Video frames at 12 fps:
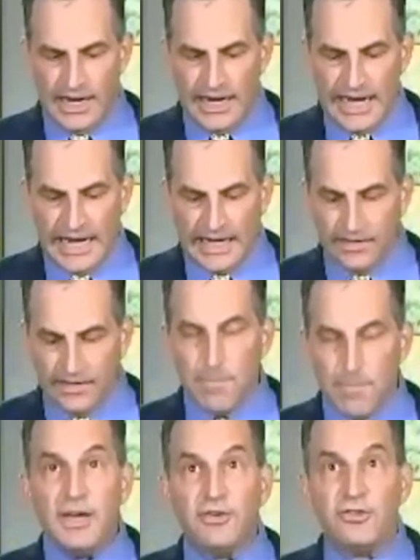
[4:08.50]
and in the
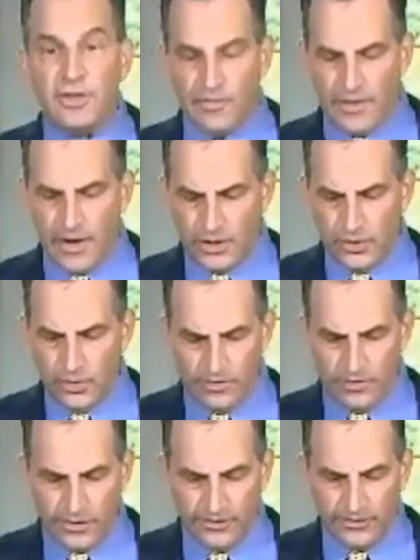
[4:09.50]
mission of our
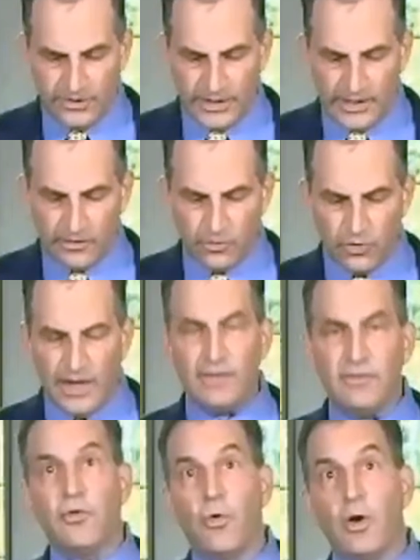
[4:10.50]
university to
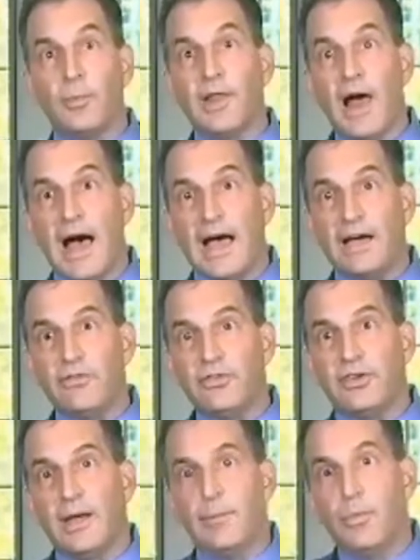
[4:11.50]
transform
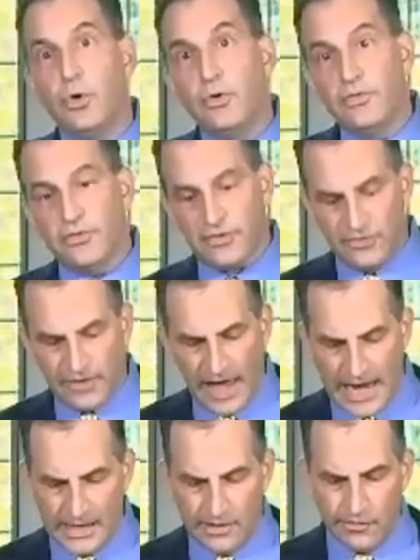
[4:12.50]
lives and move
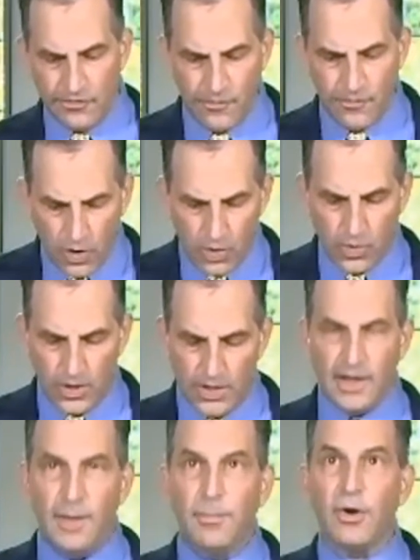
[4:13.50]
society forward,
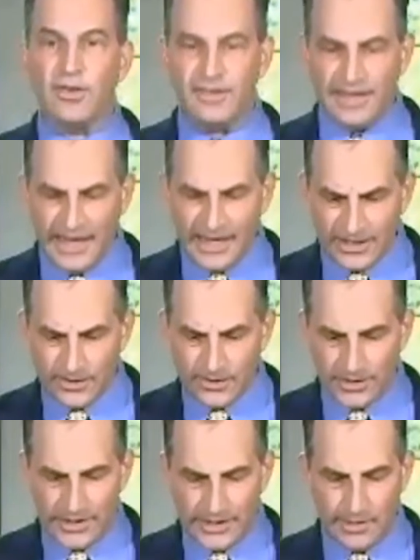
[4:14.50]

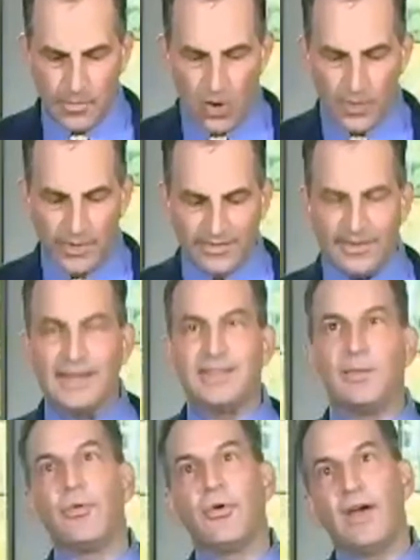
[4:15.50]
particularly in moments like
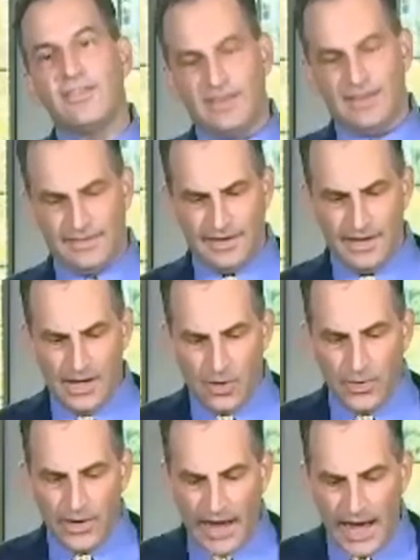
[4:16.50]
the present
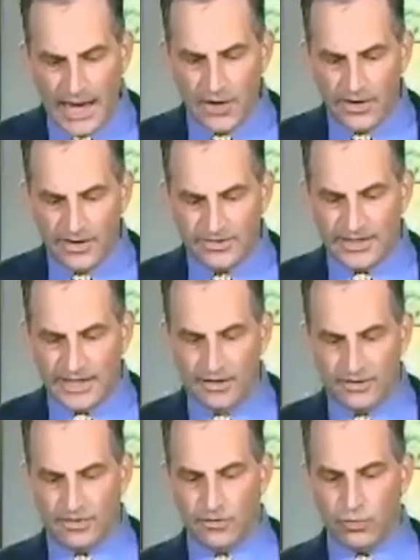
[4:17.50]
when higher
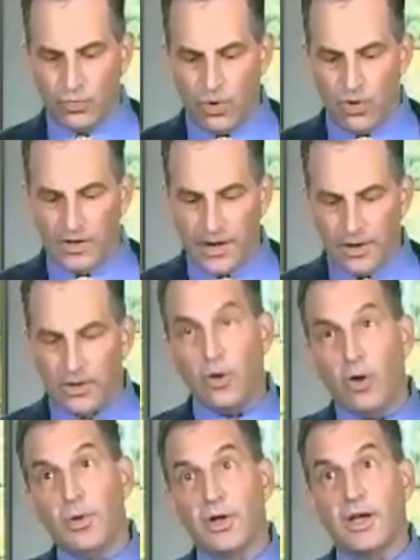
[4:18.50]
education's role in our
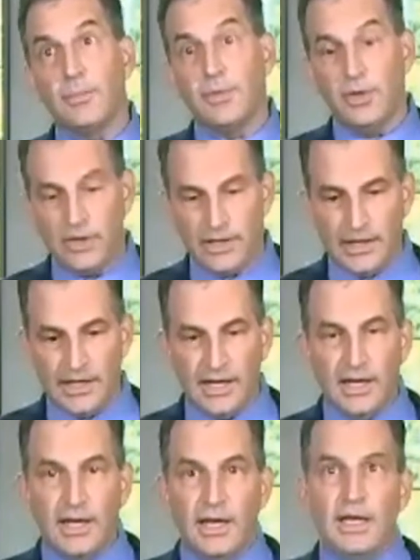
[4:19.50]
global community
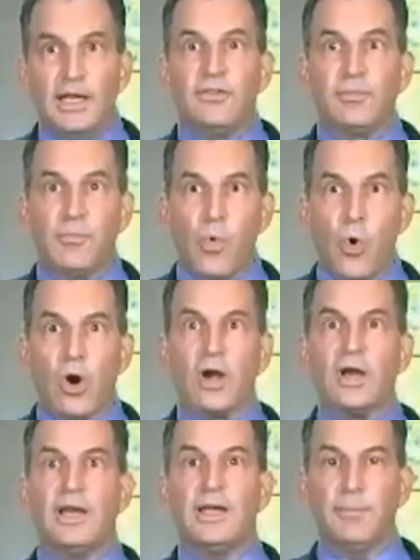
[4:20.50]
is
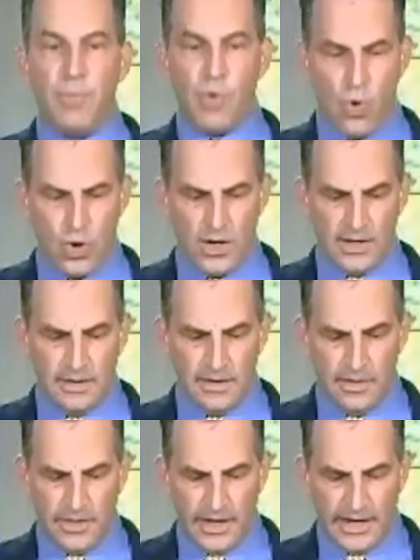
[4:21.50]
more important
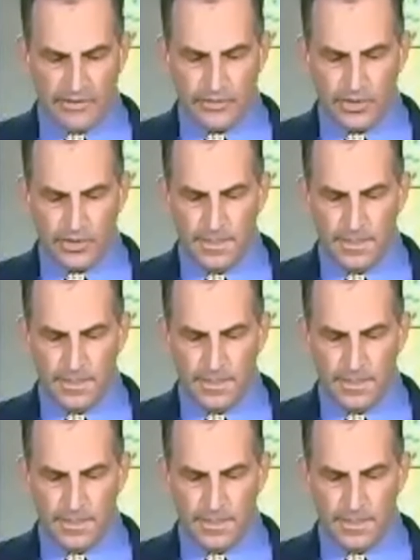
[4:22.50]
than ever.